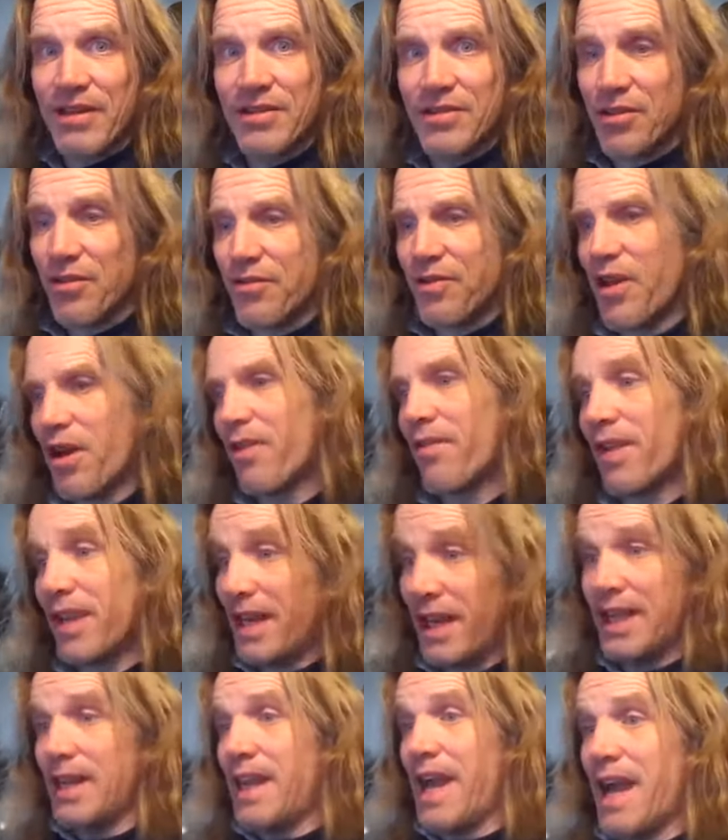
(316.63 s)
So if you have an
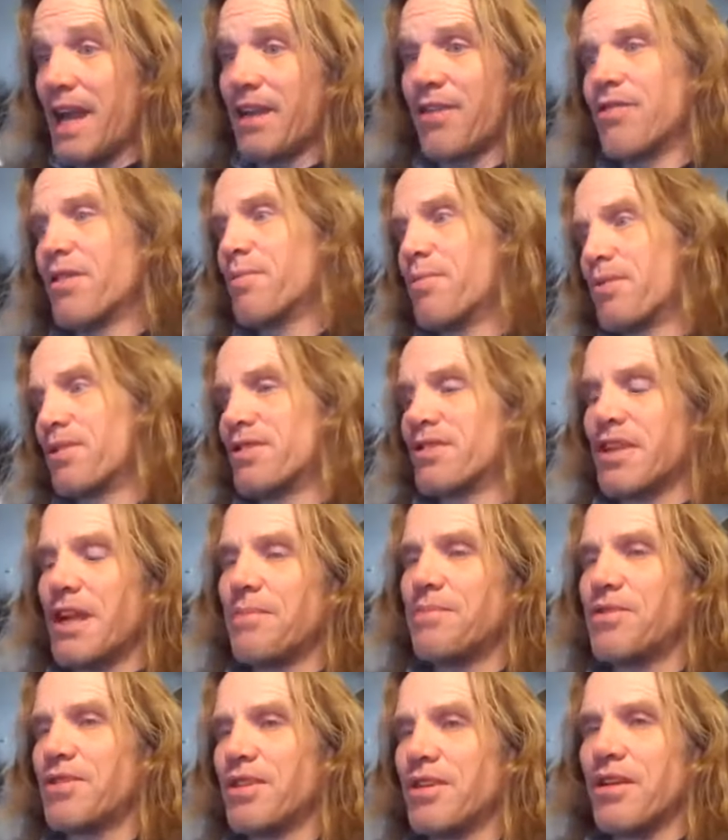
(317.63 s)
inaccurate
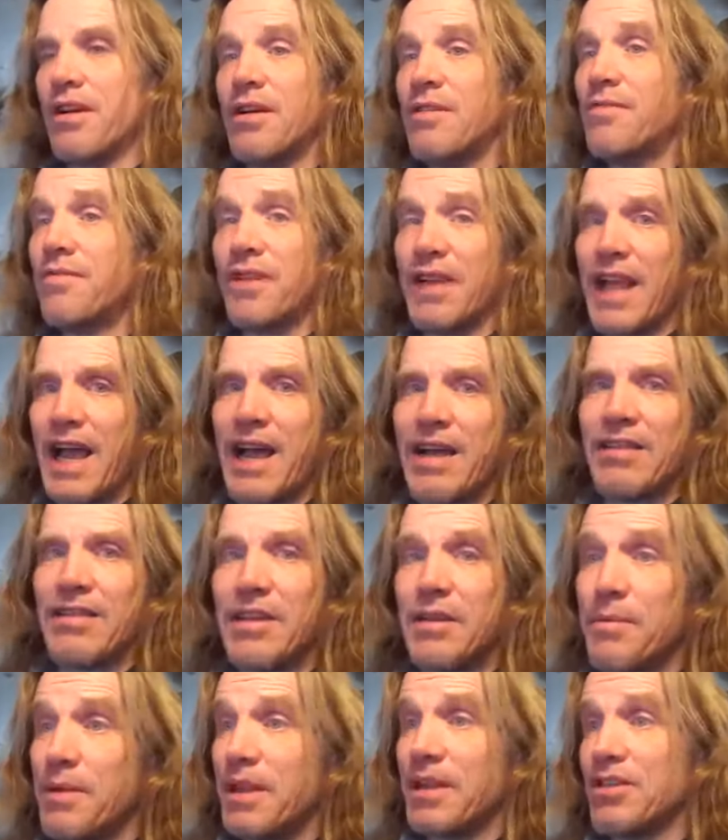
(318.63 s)
perception of
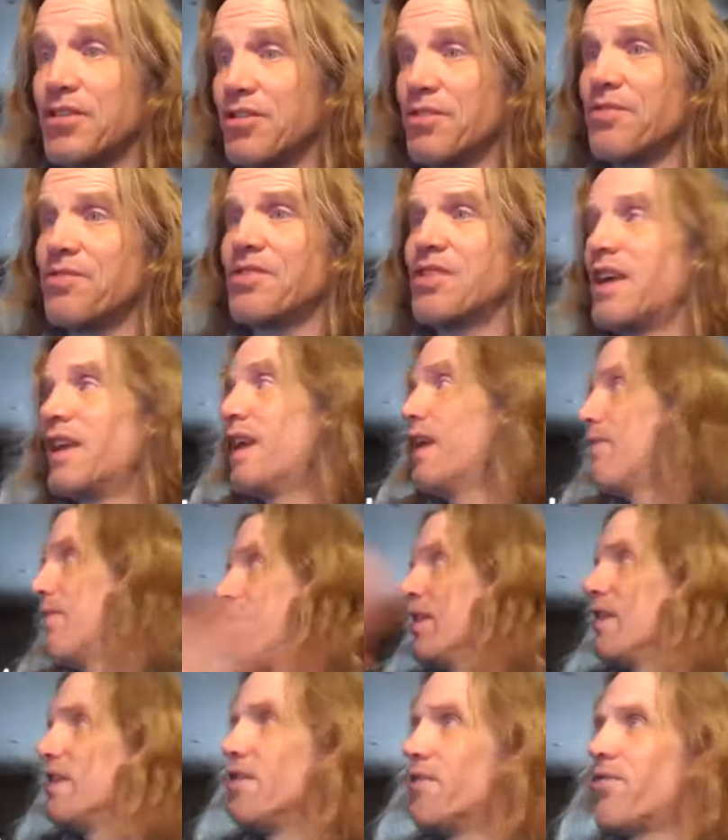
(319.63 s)
reality because you've said
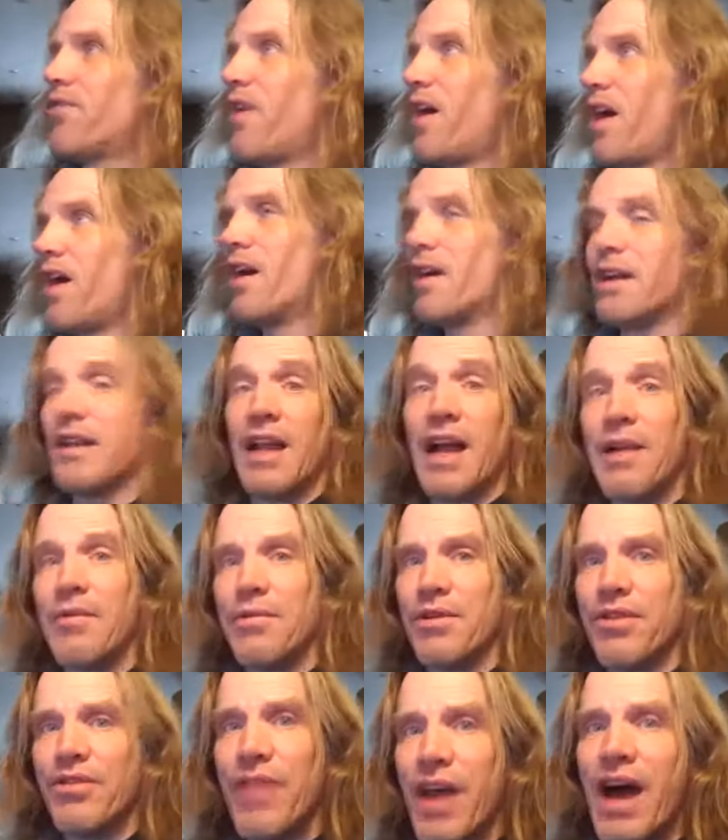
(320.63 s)
everything's fog and I
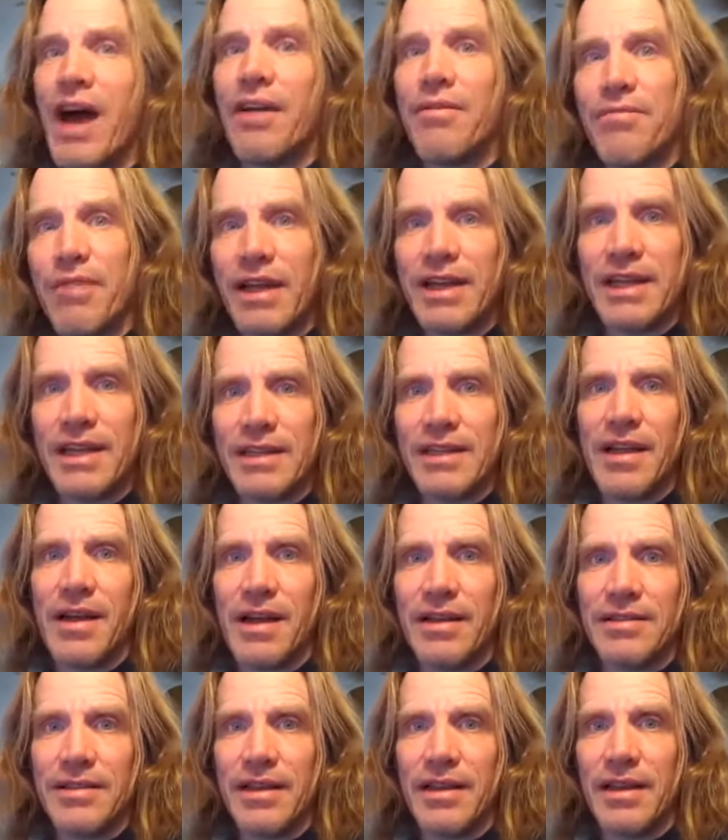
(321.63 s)
will not
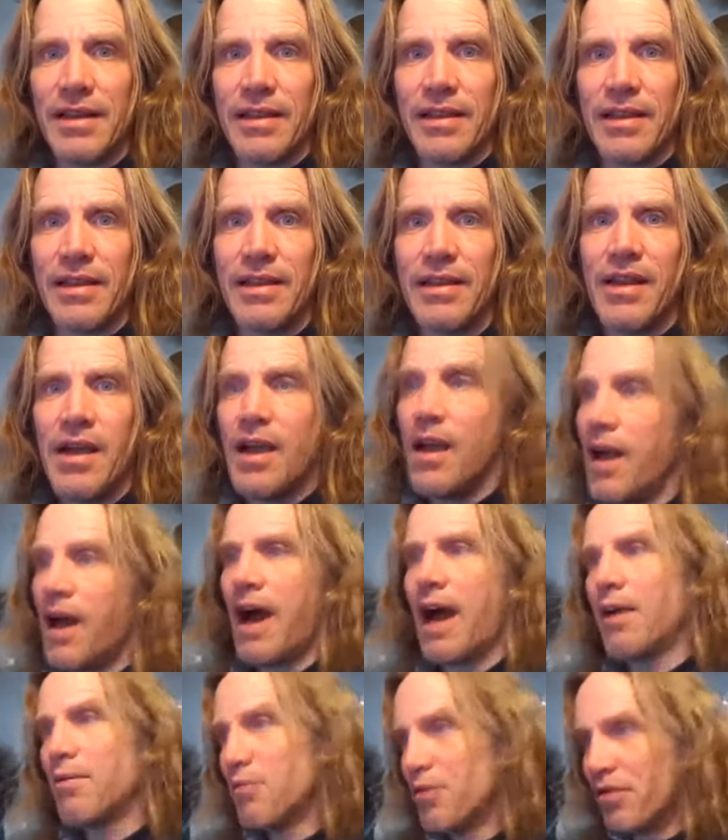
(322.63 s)
recognize anything,
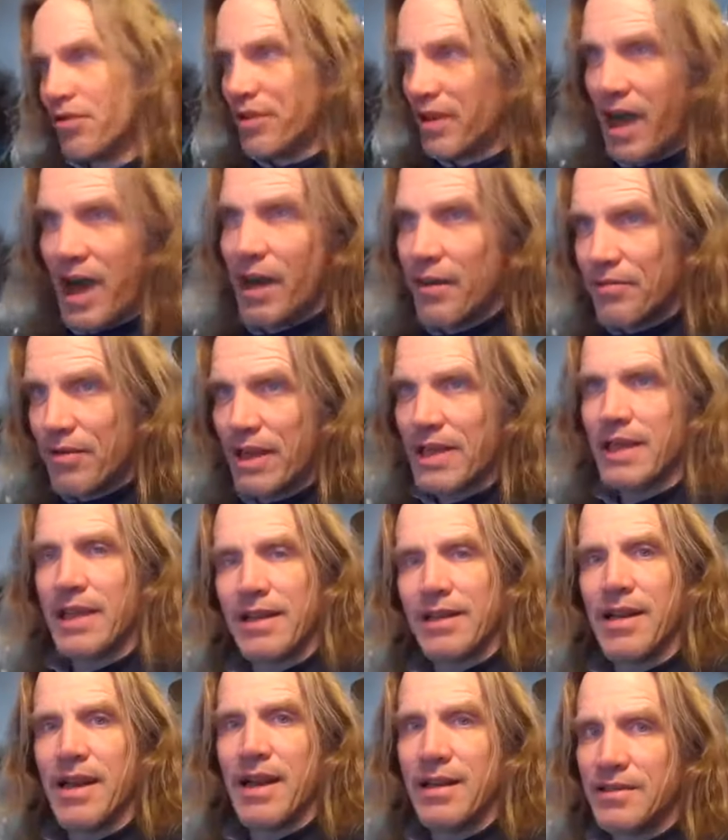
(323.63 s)
I will not
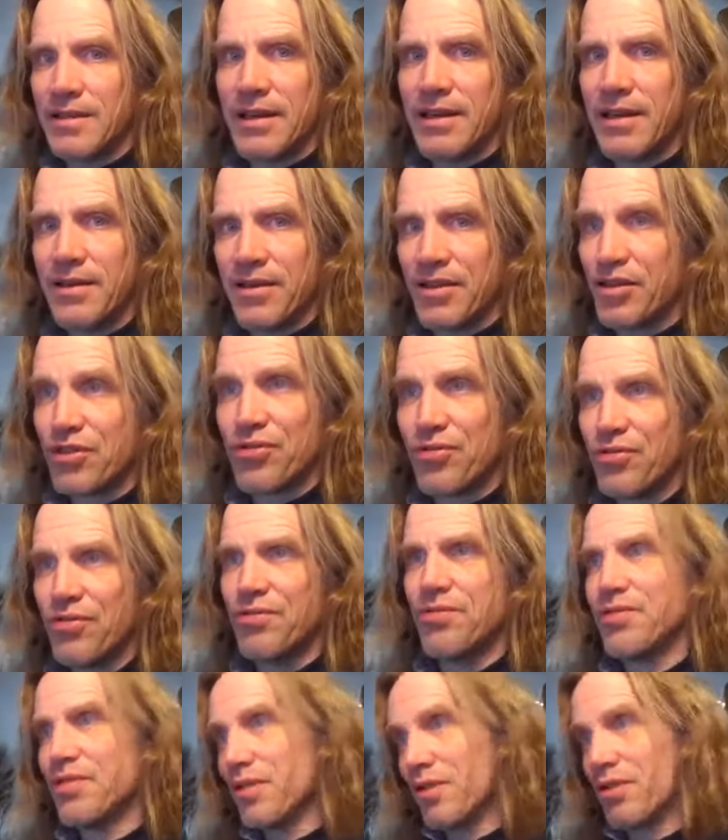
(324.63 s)
recognize any of the
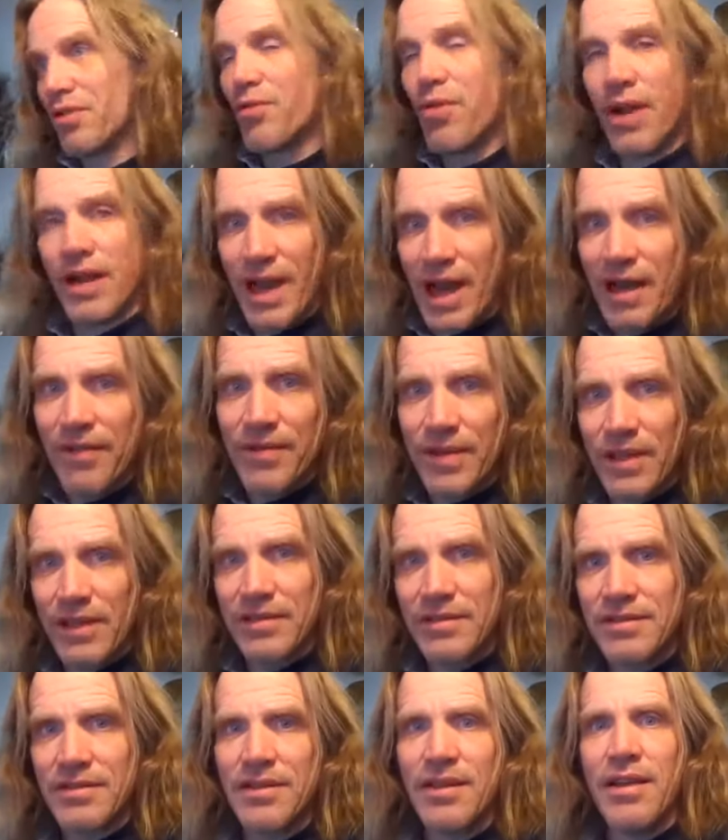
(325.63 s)
truths that are quite
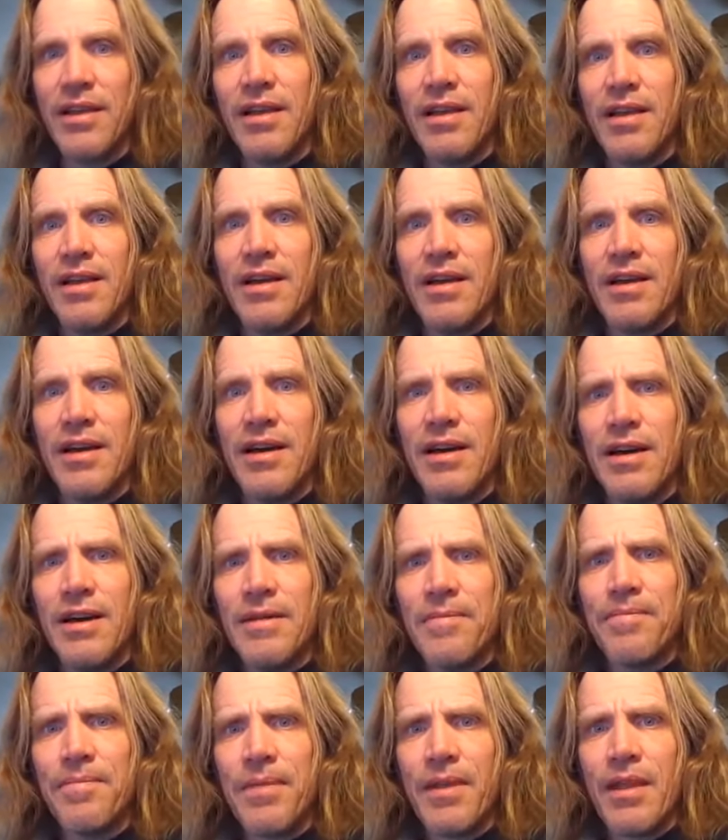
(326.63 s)
obvious,
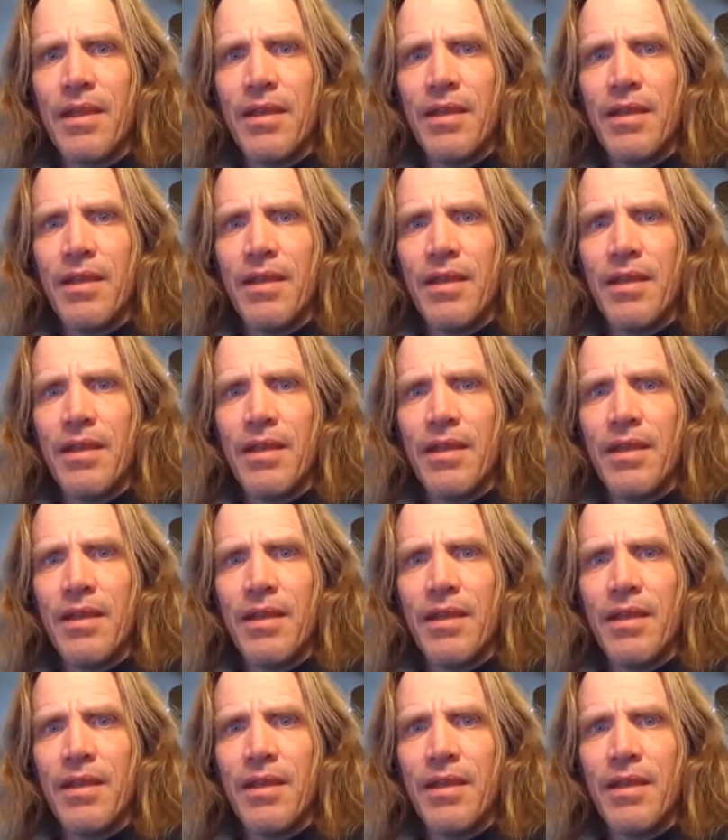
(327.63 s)
um,